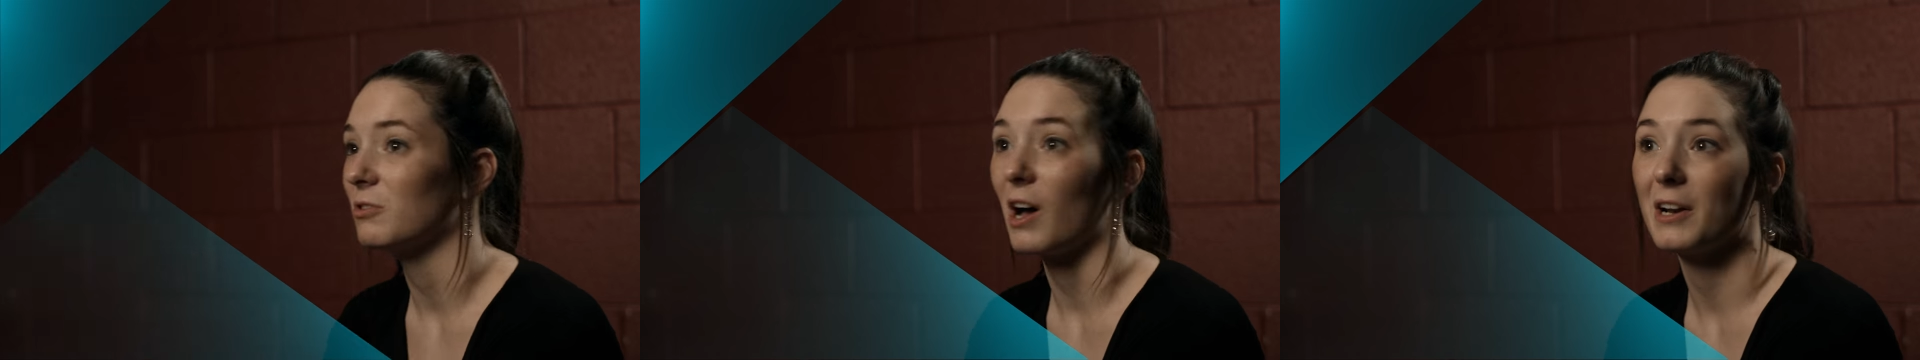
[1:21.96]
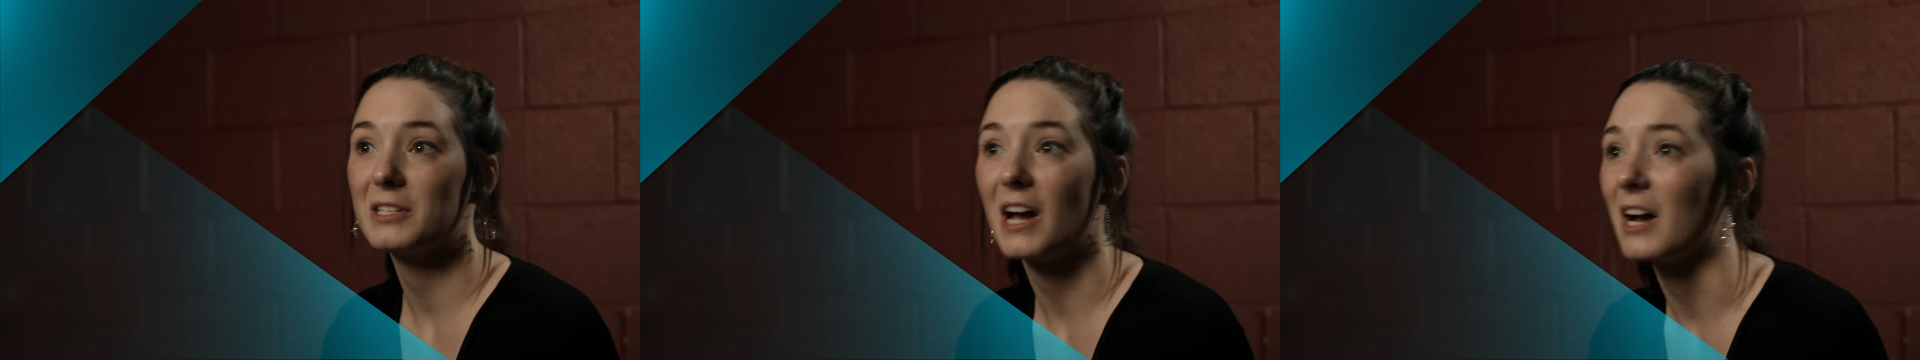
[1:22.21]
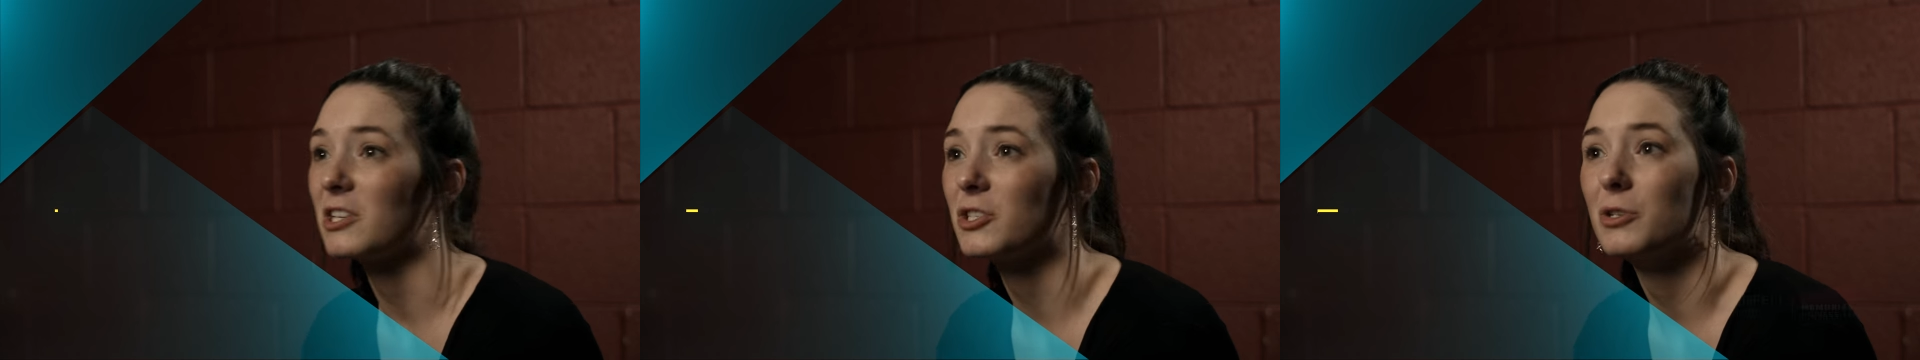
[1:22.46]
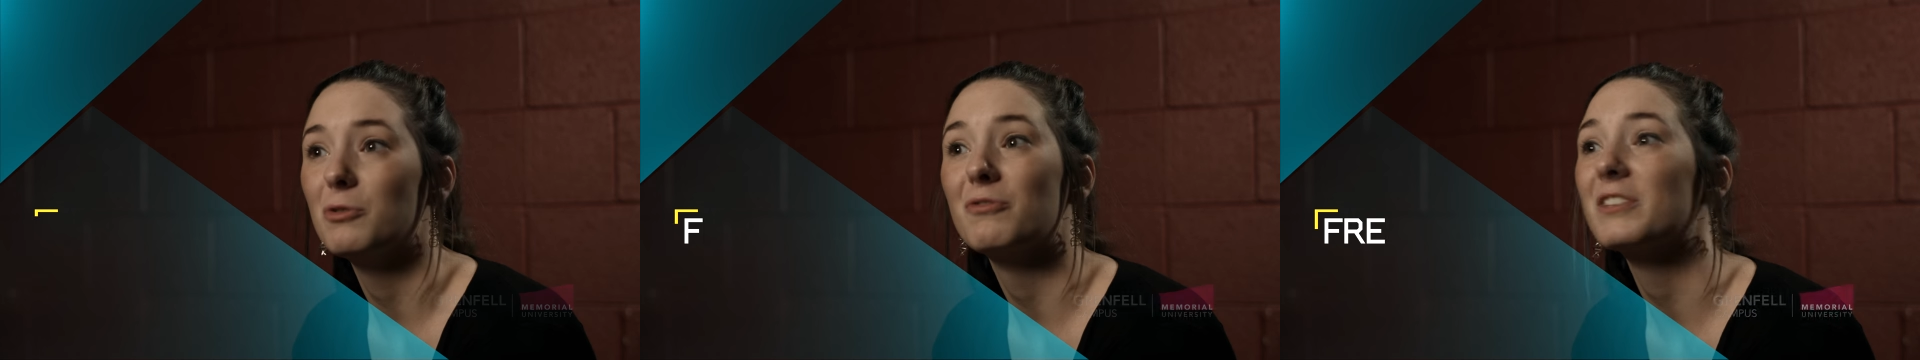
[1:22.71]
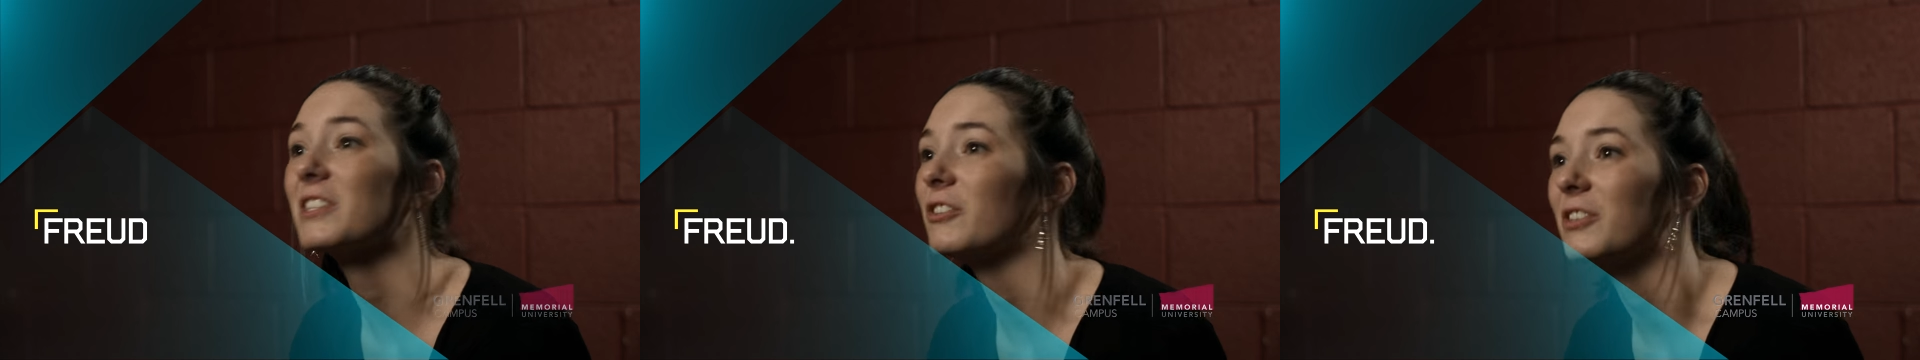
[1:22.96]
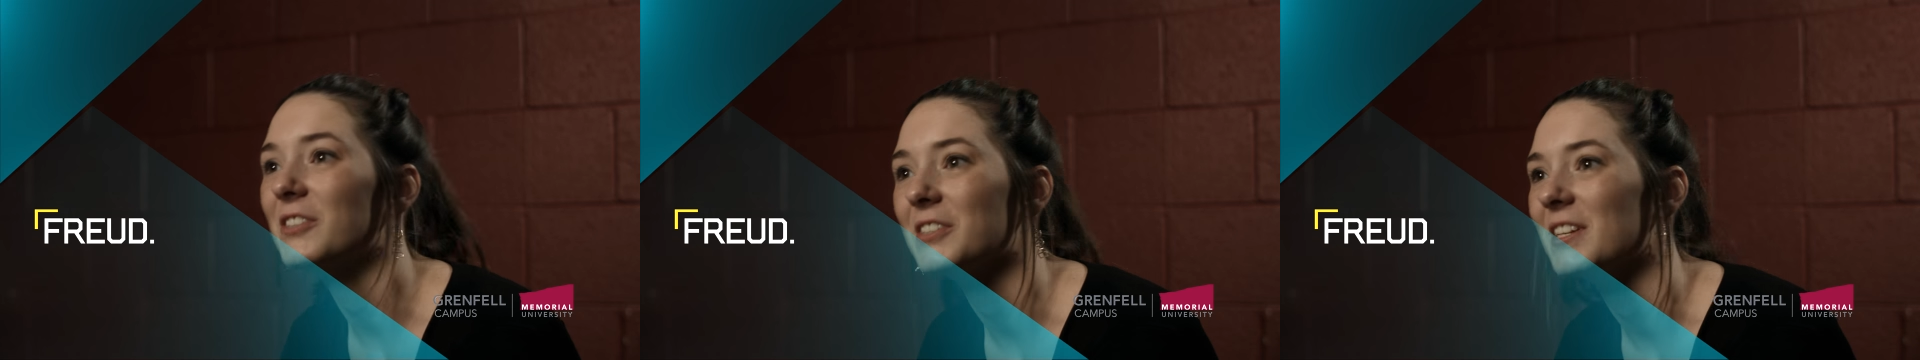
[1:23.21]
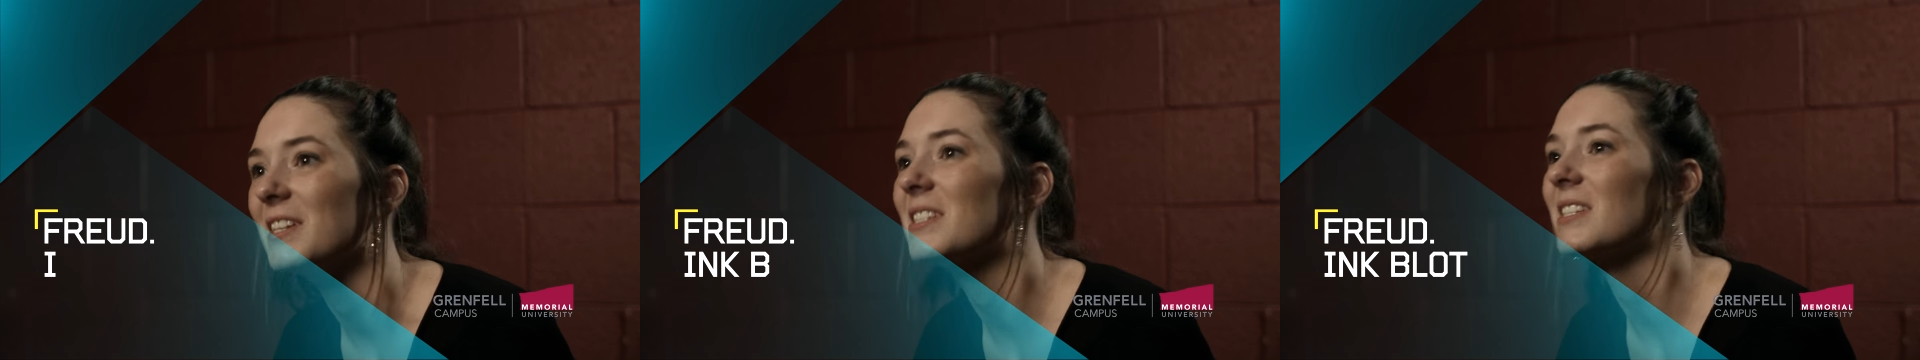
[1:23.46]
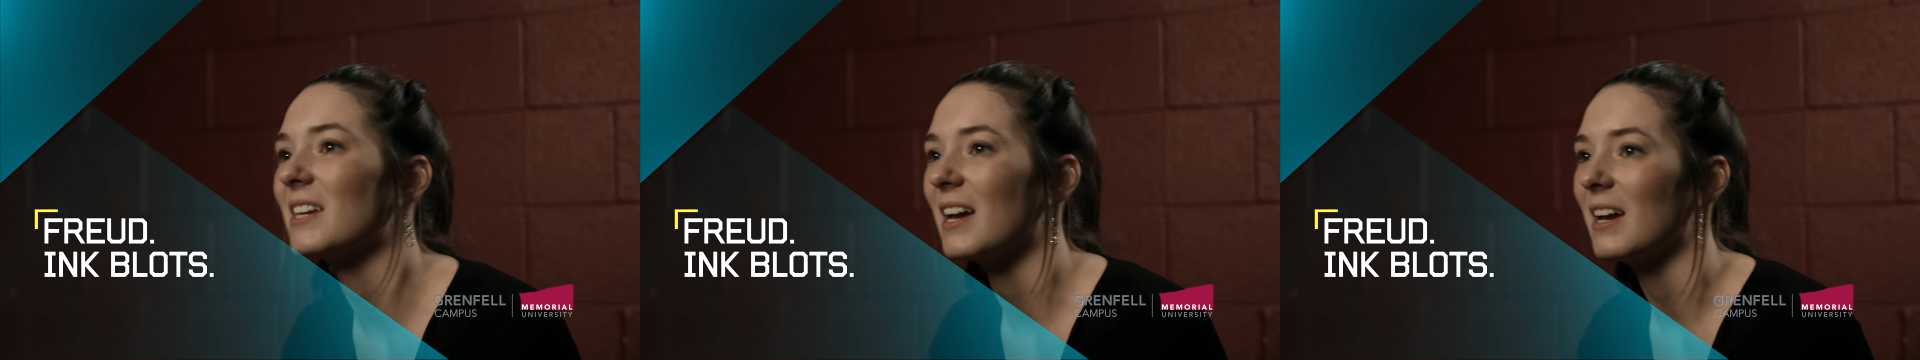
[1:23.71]
not attached to physical illness,
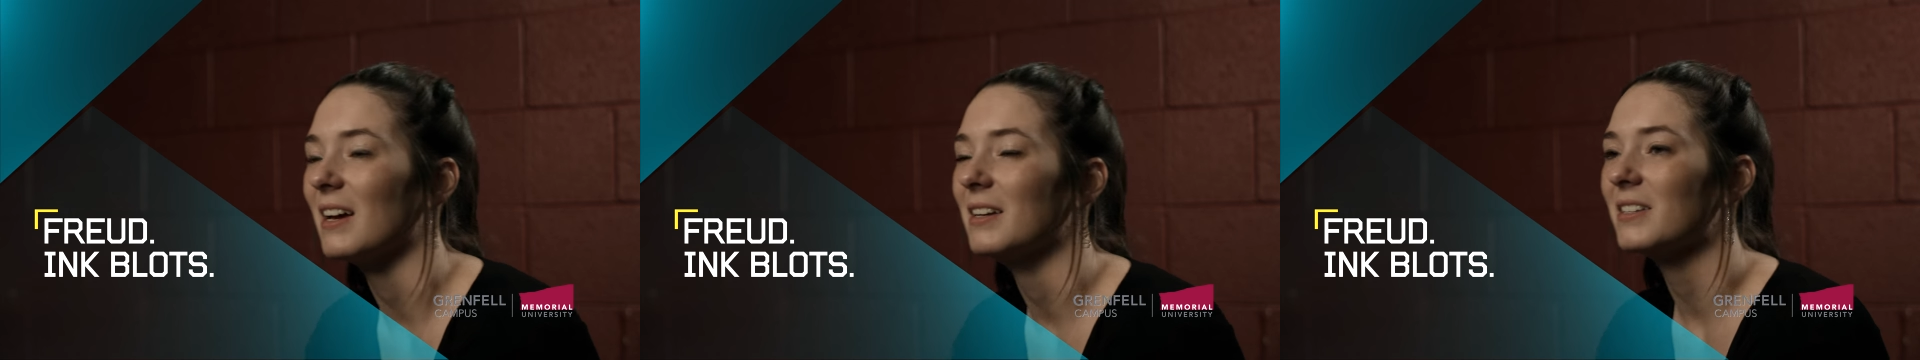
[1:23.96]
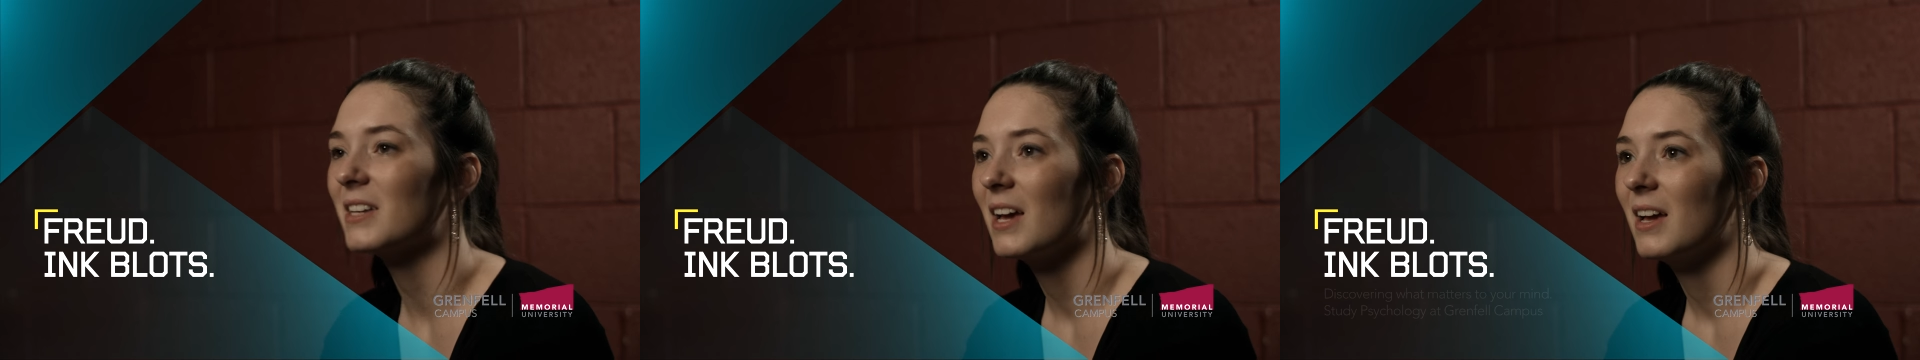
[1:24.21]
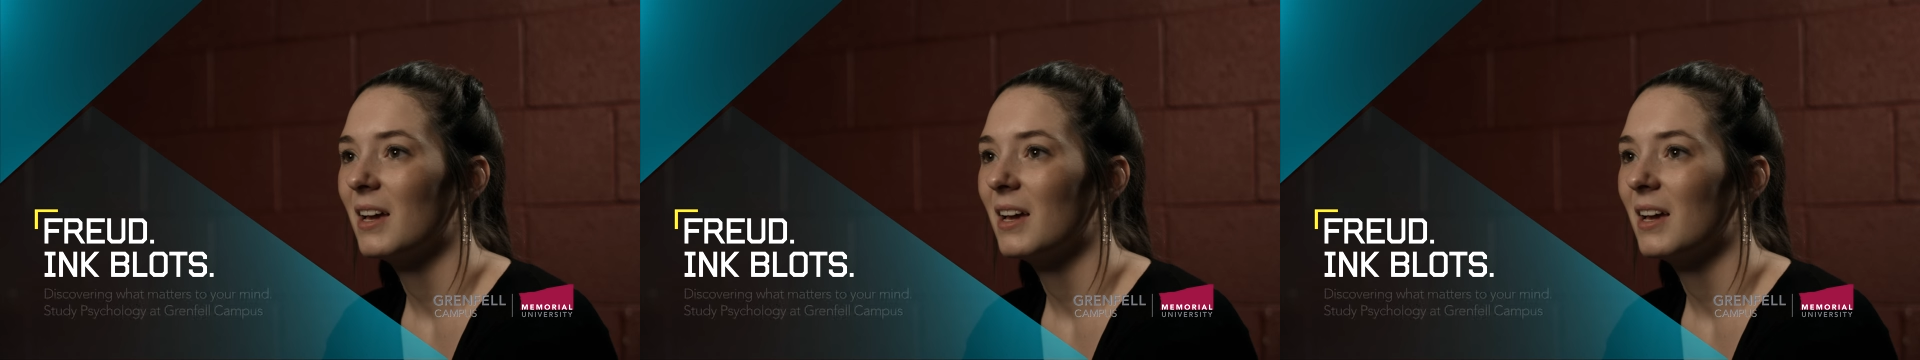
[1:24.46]
and